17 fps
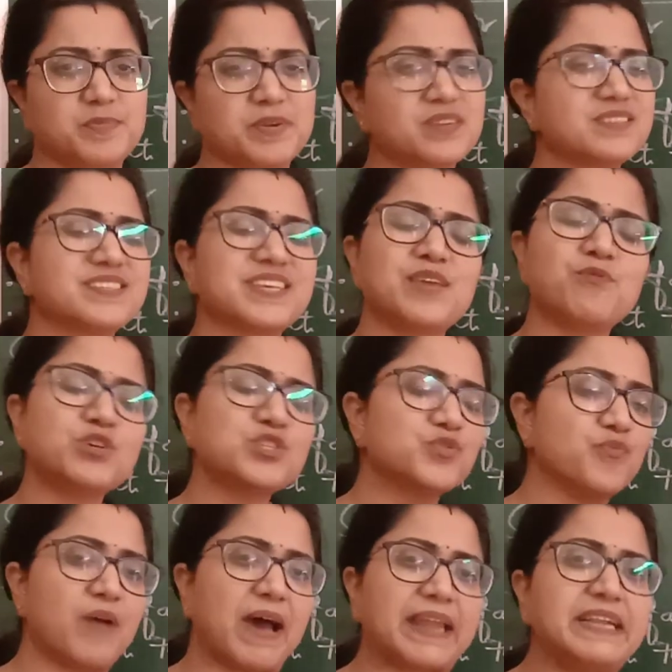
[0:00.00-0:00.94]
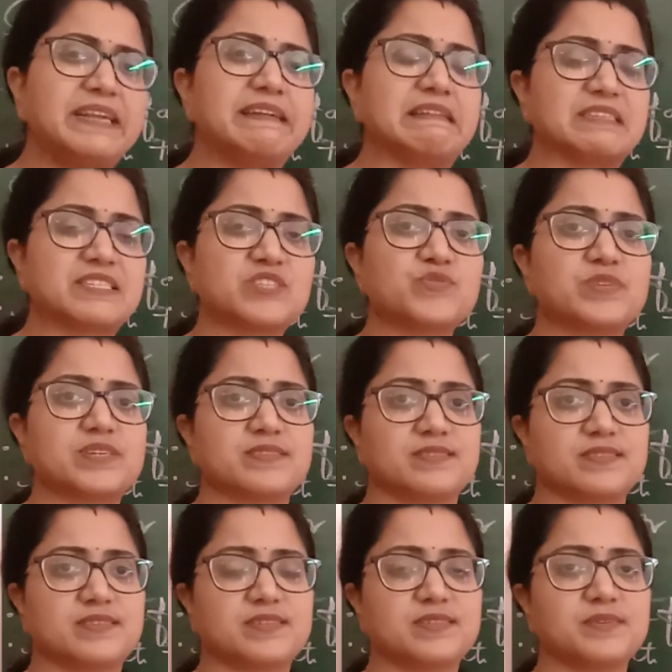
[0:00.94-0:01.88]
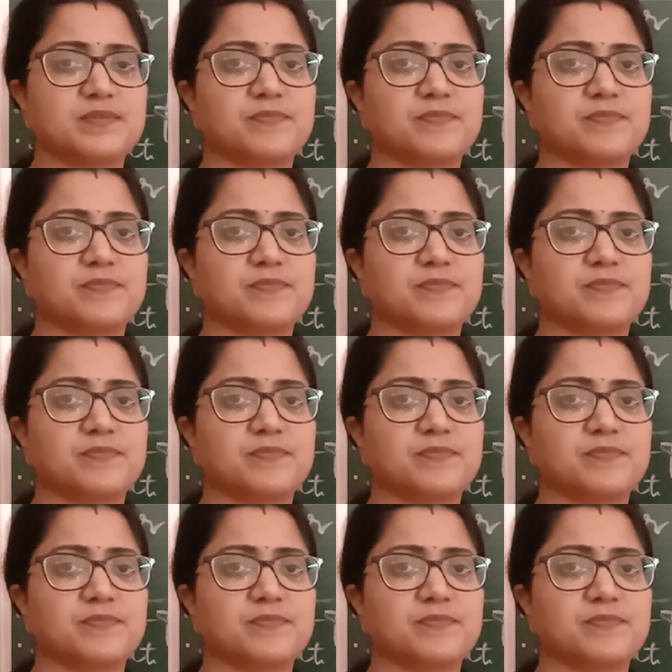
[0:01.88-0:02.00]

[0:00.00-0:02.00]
because he was very distressed